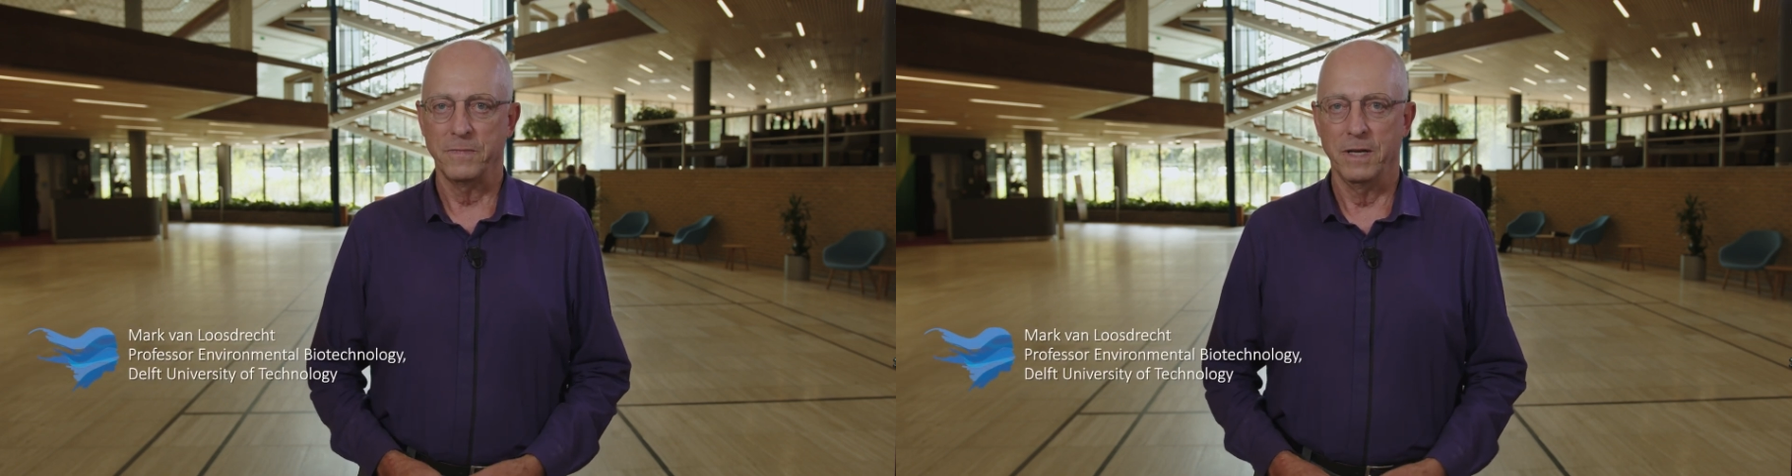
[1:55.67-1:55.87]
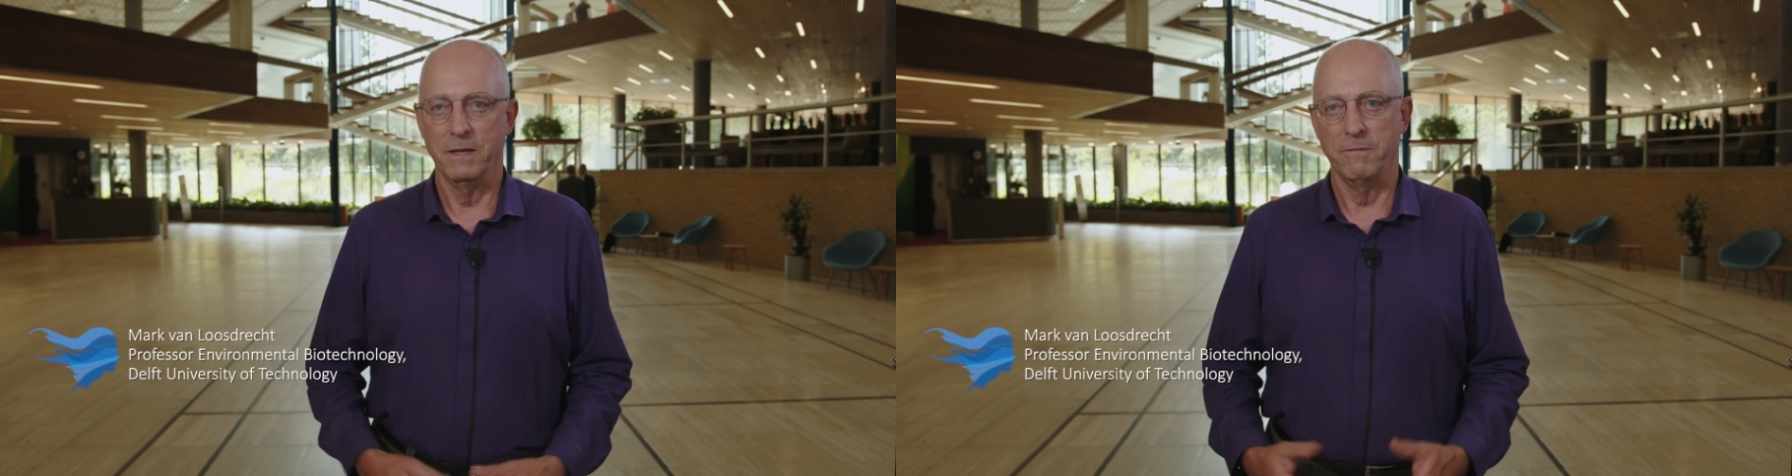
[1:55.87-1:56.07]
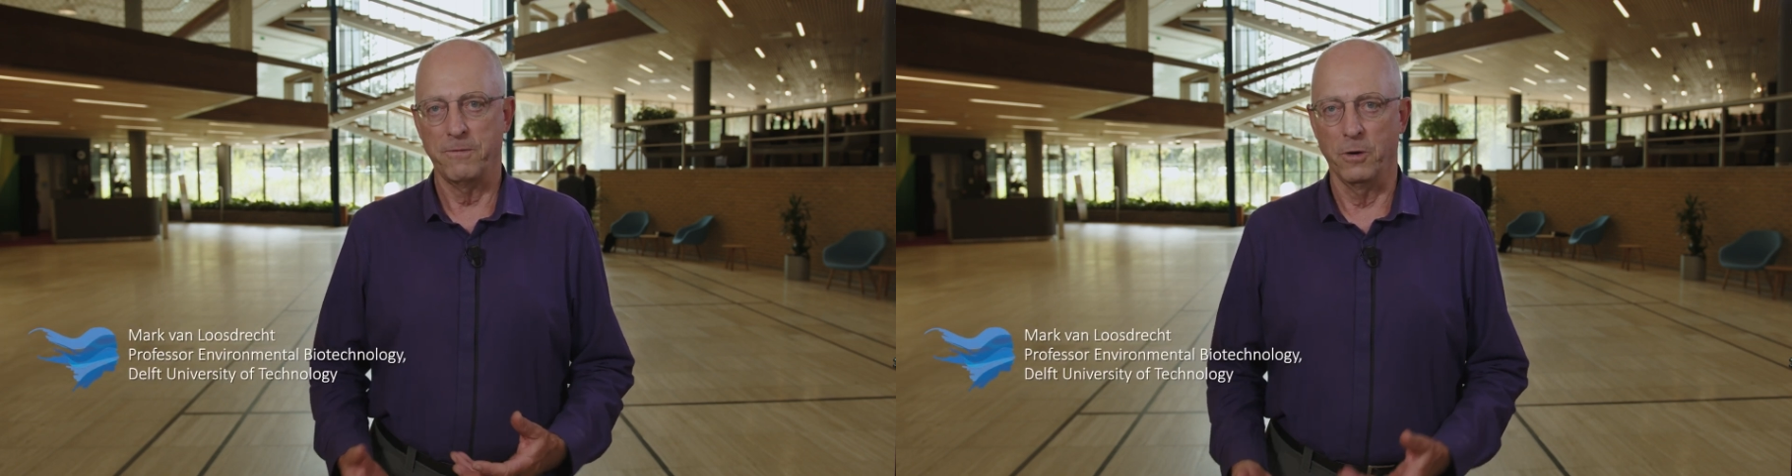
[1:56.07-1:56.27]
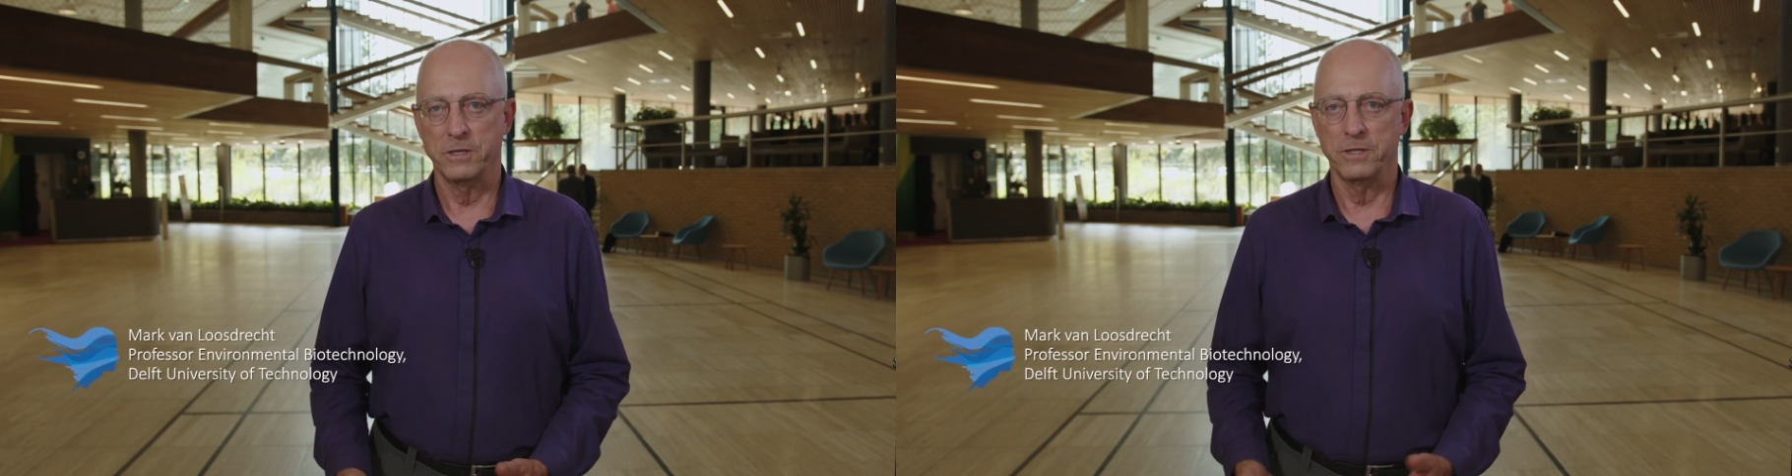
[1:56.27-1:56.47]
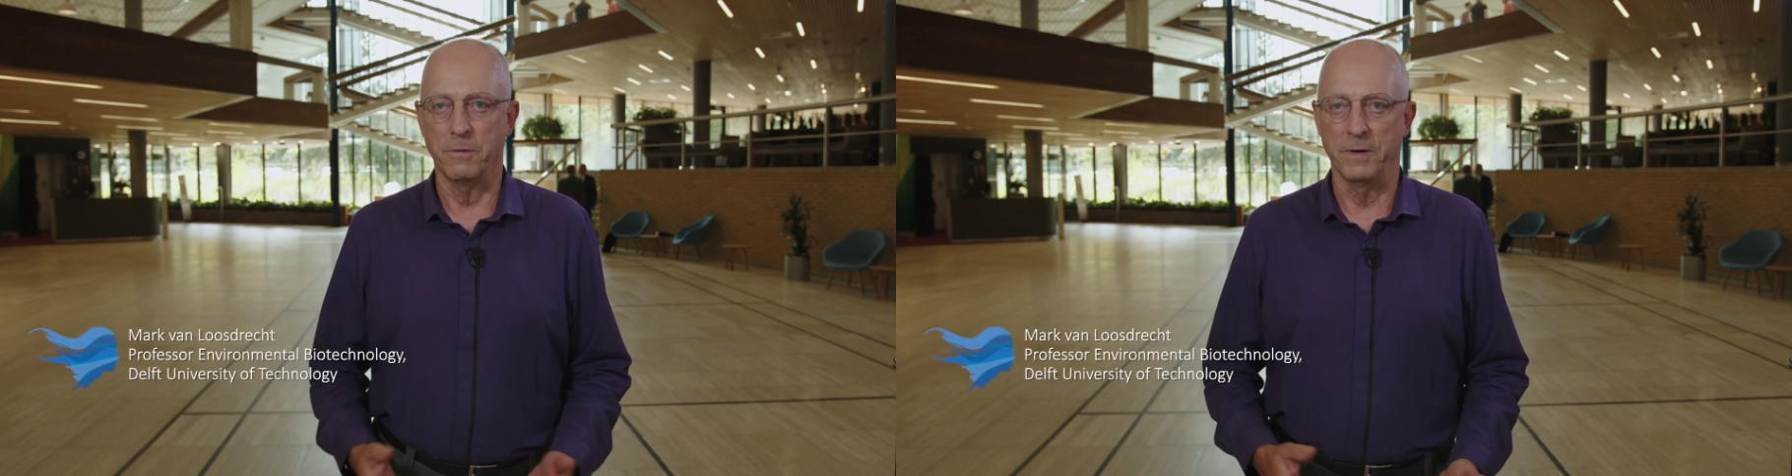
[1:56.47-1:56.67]
uh,
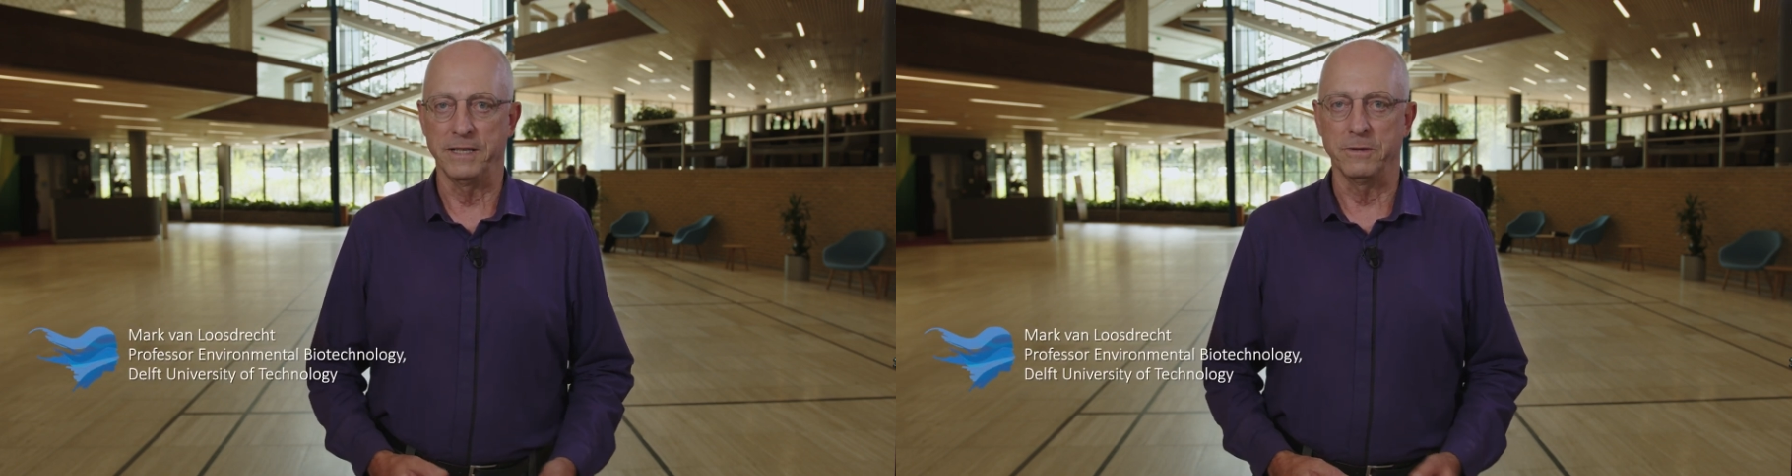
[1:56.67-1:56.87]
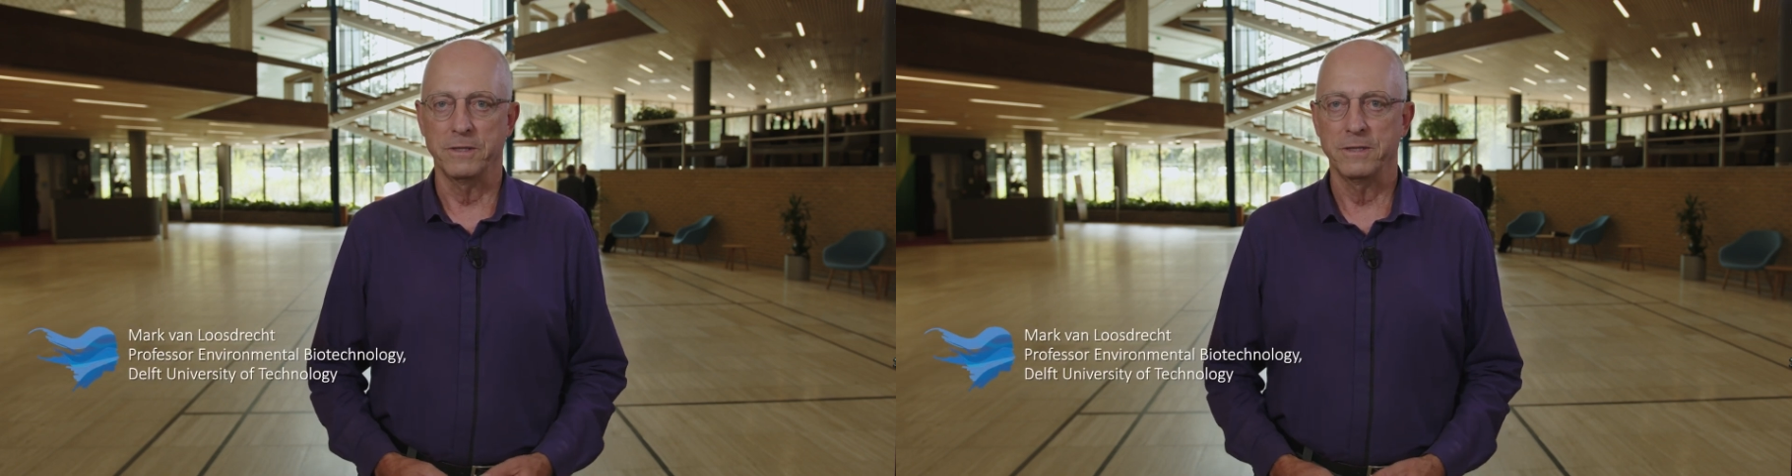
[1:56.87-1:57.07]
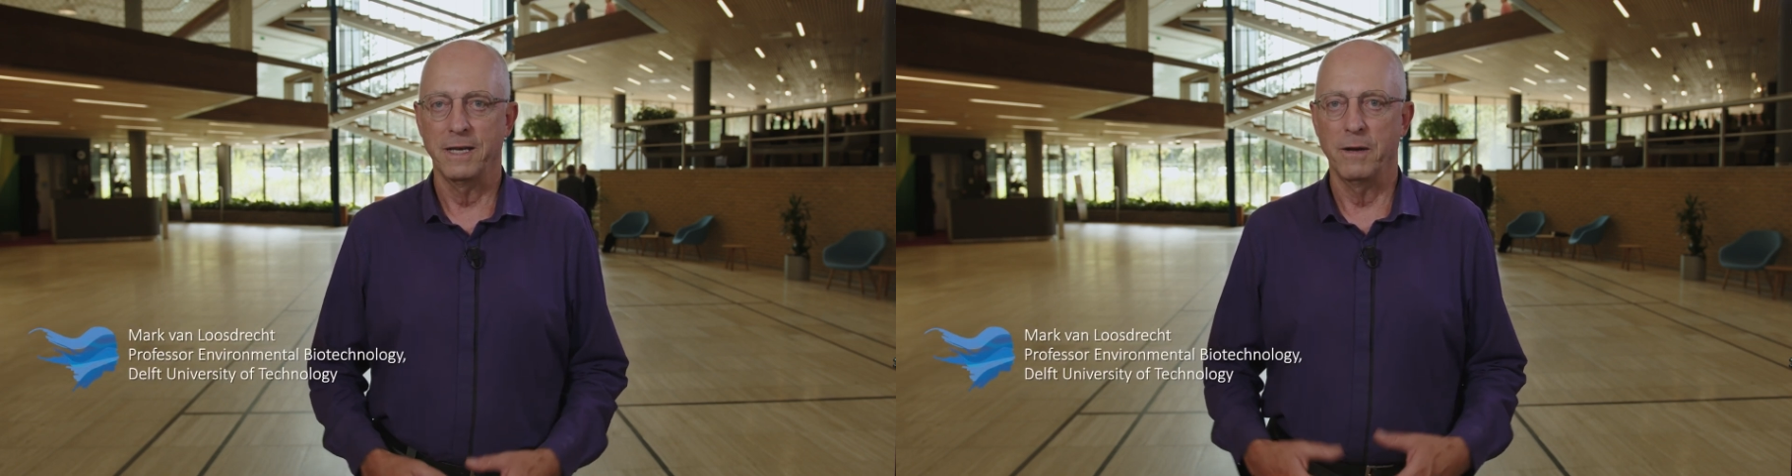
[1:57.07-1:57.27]
flocks or granules.